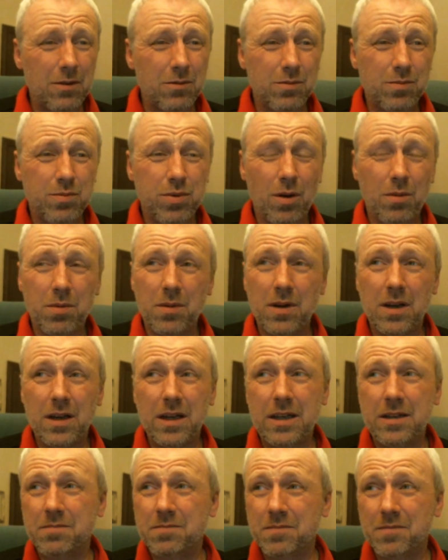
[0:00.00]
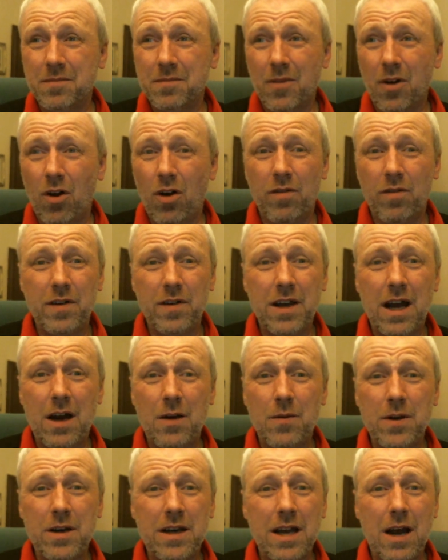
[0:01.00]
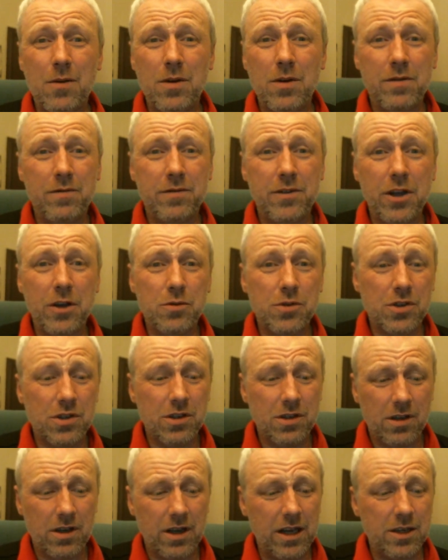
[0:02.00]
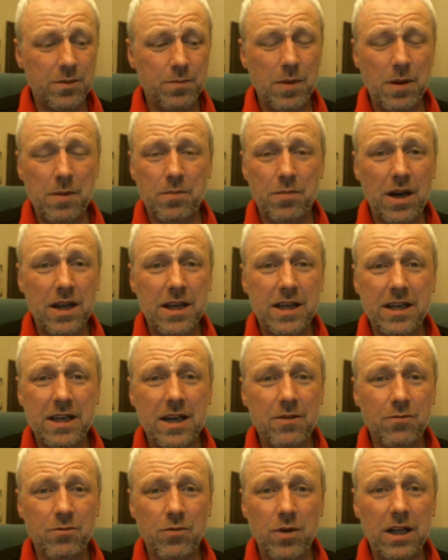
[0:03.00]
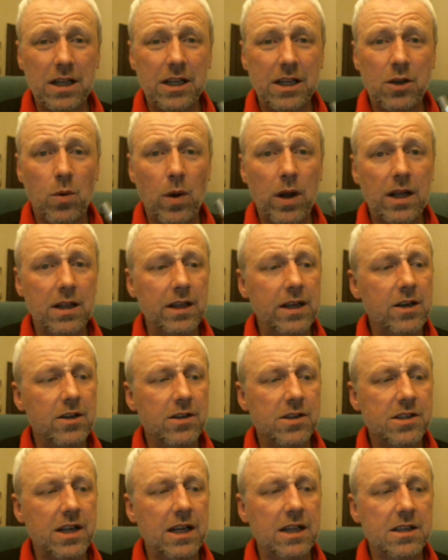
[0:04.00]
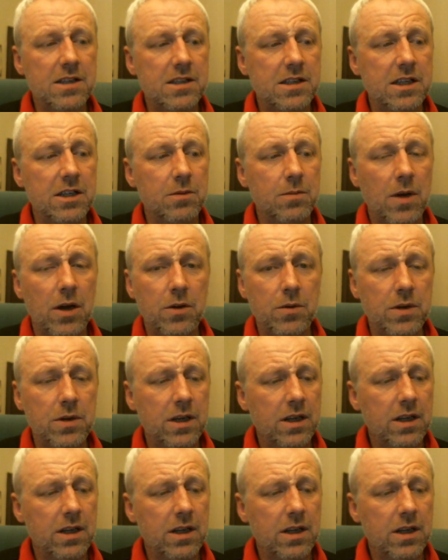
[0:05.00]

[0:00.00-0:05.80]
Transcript: probably half an hour of use. It's been breaking in really quickly on stainless steel mode,